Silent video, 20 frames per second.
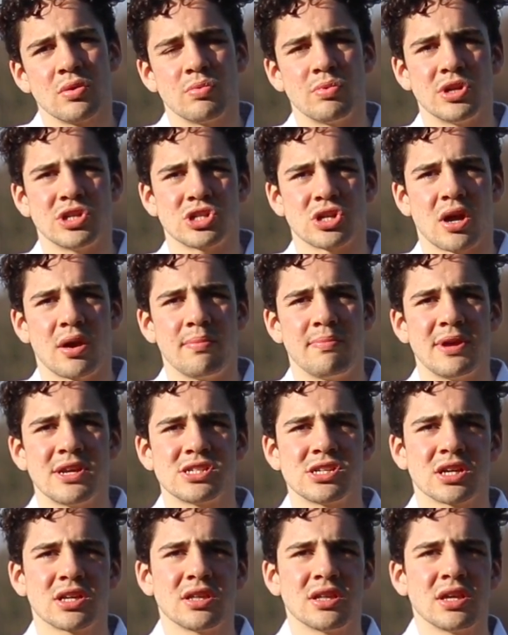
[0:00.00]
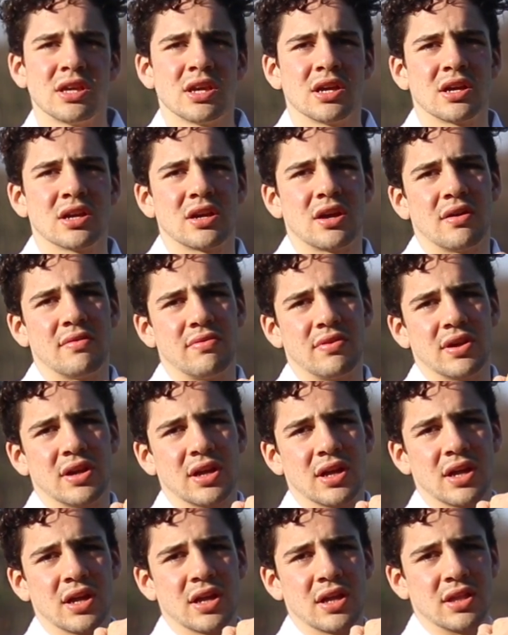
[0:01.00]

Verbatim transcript: which are basically covering